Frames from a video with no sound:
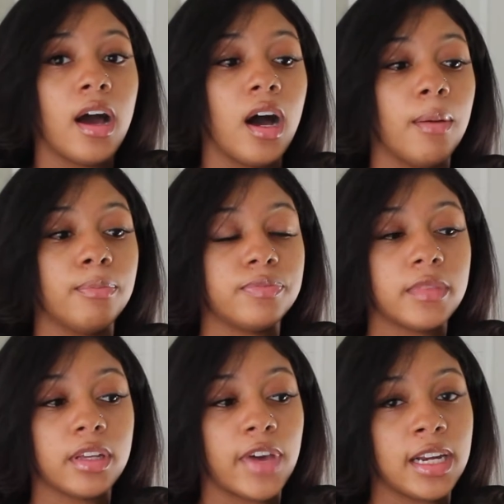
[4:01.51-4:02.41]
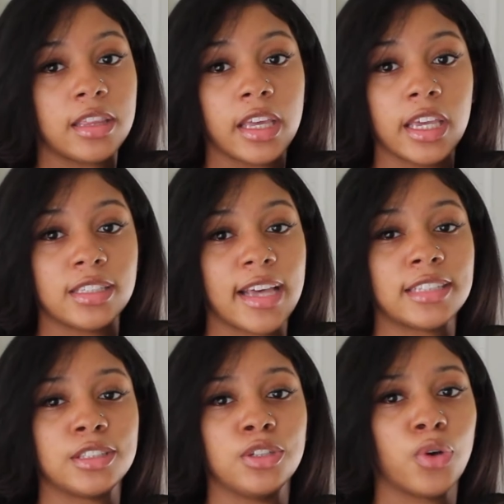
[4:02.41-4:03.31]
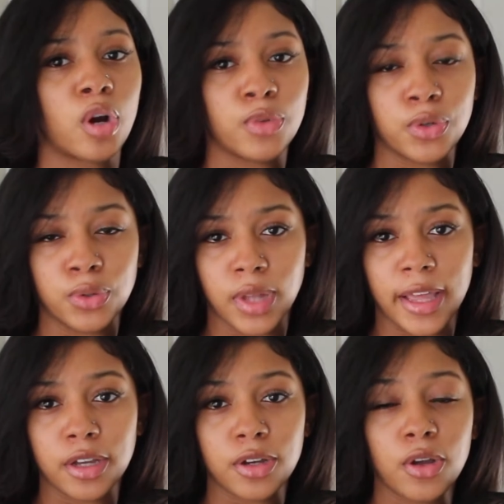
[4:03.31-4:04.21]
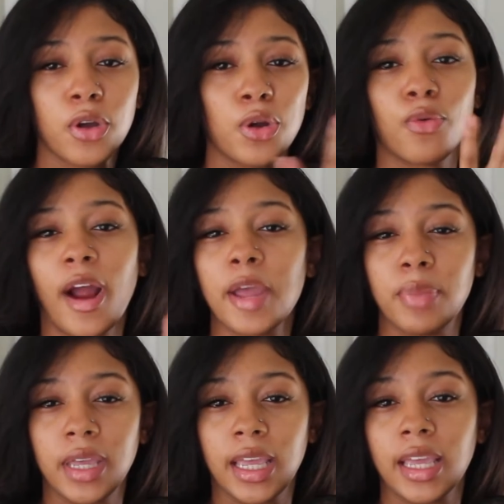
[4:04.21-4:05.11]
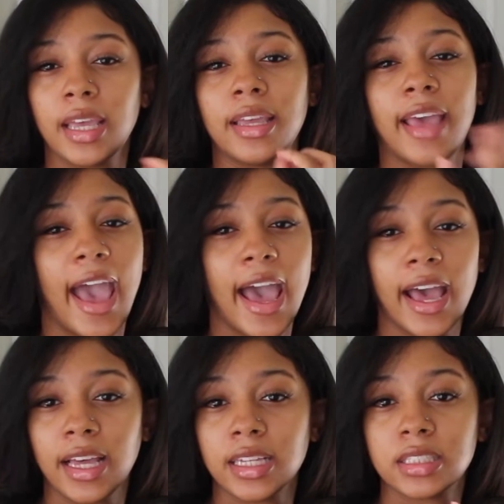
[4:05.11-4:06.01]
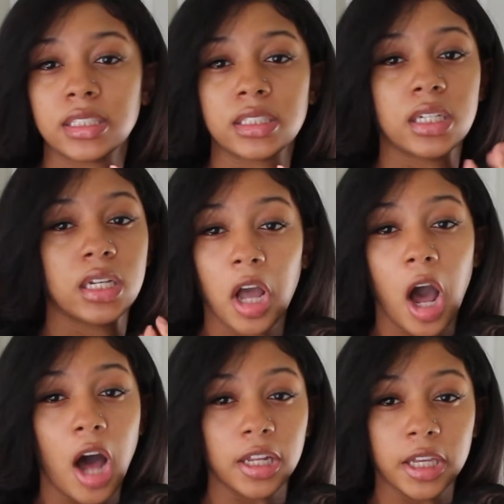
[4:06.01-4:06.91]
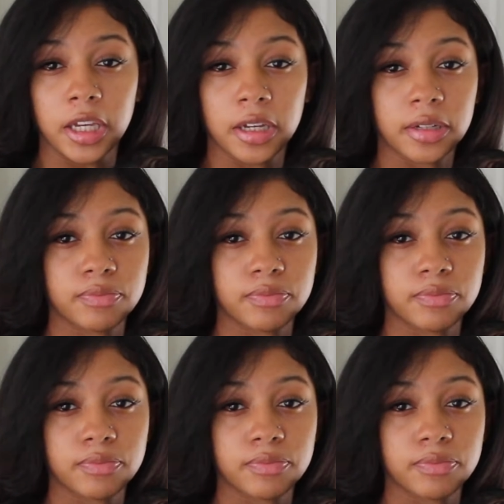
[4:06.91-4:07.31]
Um, if anything, he just has the normal like griping, gas, colic